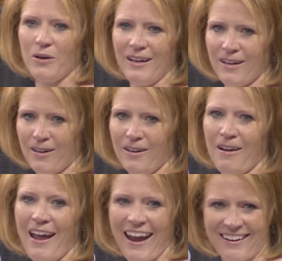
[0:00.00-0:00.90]
here.
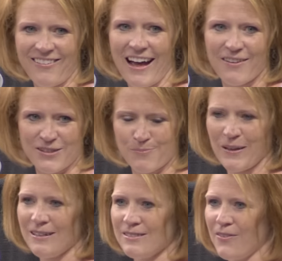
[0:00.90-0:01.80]
And a lot of it's
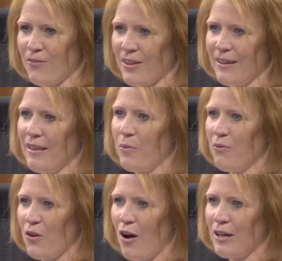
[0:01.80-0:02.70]
because of everything that
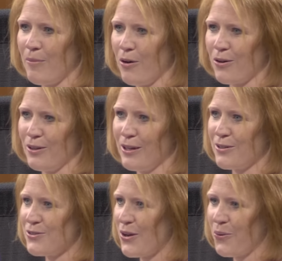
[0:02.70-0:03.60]
we've talked about
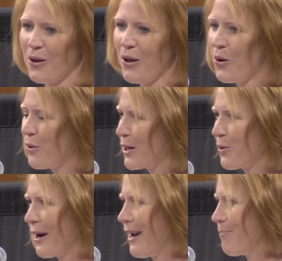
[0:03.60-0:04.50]
earlier. So what a
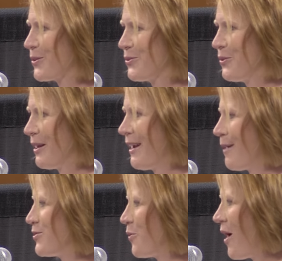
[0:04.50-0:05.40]
great opportunity.
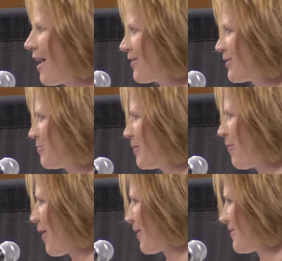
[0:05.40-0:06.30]
I'm so honored to be
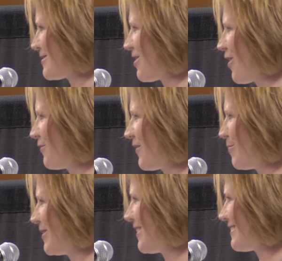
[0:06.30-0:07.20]
part of this Hall of
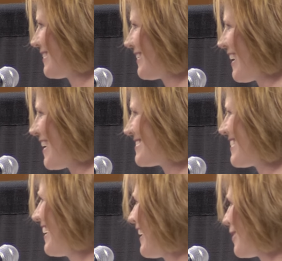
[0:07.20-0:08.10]
Fame inductee class
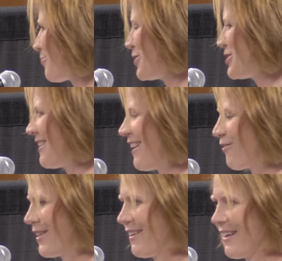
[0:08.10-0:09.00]
and appreciate
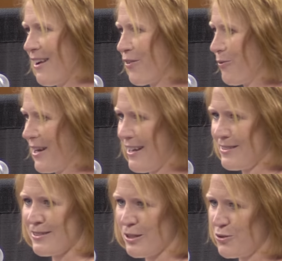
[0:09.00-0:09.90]
everything that everyone
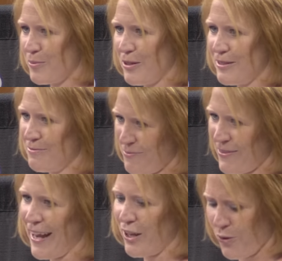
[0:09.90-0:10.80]
has contributed.
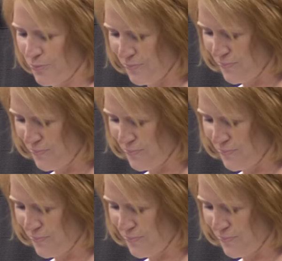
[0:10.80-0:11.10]
Thank you.